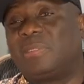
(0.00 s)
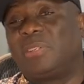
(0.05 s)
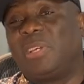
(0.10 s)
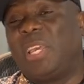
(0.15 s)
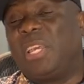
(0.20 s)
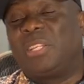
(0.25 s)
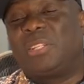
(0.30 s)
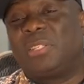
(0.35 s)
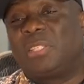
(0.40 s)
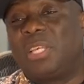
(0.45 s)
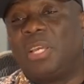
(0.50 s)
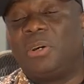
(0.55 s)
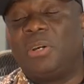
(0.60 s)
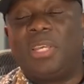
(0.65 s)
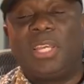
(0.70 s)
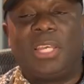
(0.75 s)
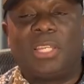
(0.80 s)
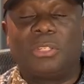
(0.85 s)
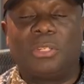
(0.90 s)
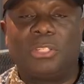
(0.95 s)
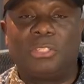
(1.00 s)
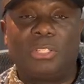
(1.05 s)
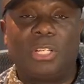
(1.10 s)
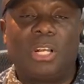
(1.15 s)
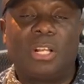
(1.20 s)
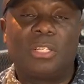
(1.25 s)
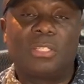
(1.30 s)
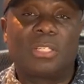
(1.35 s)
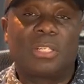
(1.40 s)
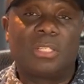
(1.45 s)
to eight, say eight hundred
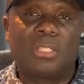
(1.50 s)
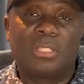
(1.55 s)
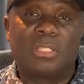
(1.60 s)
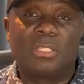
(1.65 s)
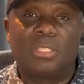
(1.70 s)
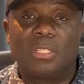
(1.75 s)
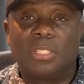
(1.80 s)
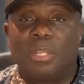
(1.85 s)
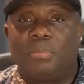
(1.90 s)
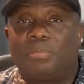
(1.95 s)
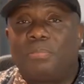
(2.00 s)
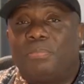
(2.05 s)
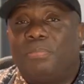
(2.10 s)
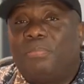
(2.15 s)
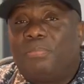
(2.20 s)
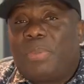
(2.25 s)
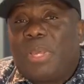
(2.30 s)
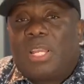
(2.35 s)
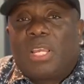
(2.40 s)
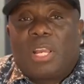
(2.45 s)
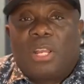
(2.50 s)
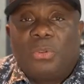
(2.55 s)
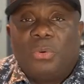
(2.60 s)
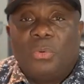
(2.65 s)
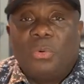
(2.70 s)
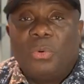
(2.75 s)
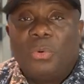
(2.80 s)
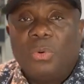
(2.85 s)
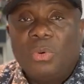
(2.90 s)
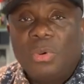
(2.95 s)
dollars, because the depending on
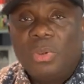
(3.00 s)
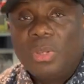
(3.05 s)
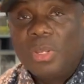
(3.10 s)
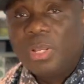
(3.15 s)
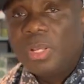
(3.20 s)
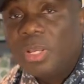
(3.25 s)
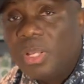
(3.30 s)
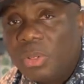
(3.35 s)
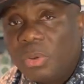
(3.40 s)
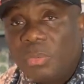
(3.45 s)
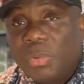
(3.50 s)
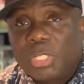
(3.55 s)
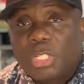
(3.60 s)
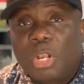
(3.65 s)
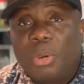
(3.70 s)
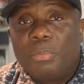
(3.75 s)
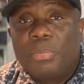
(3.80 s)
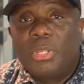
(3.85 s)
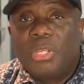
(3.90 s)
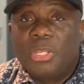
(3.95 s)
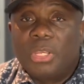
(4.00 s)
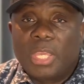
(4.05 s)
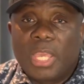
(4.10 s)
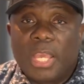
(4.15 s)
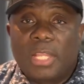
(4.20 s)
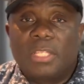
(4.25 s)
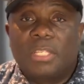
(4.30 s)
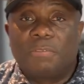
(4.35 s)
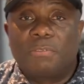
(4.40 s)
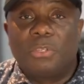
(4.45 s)
who, which company you
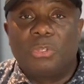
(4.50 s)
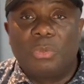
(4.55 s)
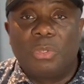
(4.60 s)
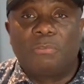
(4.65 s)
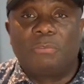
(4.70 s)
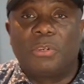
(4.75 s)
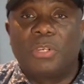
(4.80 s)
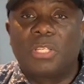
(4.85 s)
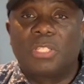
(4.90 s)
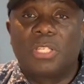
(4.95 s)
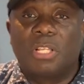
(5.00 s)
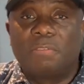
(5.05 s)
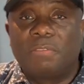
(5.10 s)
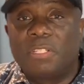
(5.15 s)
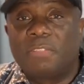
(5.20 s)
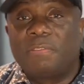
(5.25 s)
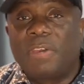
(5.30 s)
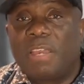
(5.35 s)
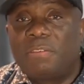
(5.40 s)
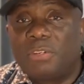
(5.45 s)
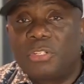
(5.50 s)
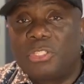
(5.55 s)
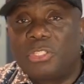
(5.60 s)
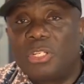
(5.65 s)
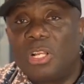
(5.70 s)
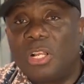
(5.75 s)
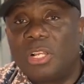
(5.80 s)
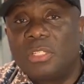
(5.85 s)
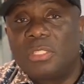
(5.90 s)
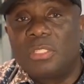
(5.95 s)
get. If you do it for yourself, it's
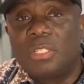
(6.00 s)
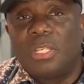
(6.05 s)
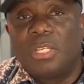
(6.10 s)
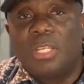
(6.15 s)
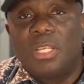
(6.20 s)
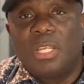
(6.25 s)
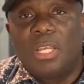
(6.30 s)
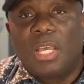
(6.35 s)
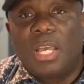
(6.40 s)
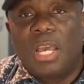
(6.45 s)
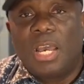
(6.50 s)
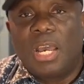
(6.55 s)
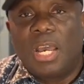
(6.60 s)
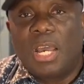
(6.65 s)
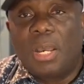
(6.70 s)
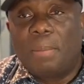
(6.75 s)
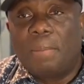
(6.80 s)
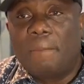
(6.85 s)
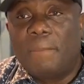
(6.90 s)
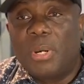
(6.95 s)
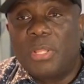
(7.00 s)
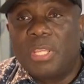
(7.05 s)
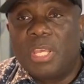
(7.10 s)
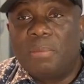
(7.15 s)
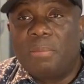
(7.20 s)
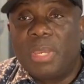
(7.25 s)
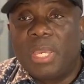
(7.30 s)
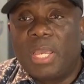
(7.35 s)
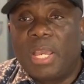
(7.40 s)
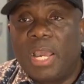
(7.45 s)
$500. Um, but
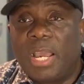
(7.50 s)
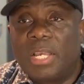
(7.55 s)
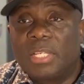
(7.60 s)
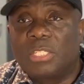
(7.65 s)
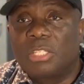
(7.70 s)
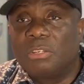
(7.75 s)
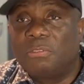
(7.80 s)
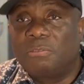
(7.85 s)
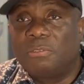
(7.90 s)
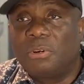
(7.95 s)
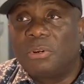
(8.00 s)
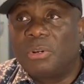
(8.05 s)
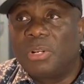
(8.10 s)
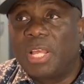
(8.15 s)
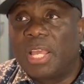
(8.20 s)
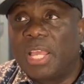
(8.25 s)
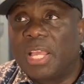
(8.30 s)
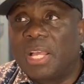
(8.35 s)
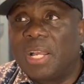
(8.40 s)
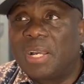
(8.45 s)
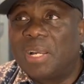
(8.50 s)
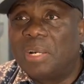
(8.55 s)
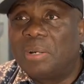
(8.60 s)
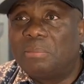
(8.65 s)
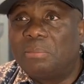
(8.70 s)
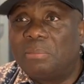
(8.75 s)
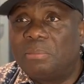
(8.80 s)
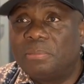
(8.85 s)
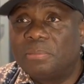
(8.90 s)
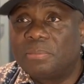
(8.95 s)
they may ask you for like
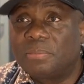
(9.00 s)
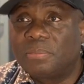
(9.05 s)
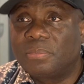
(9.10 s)
um,